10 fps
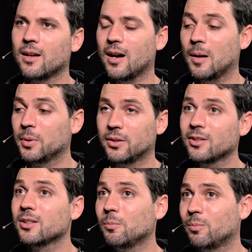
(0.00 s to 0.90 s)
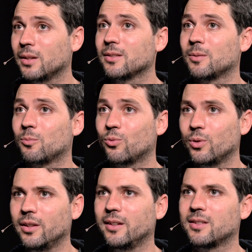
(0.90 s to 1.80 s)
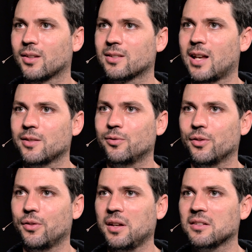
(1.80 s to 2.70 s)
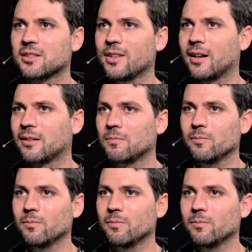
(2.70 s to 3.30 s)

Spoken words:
But there's been some really successful things like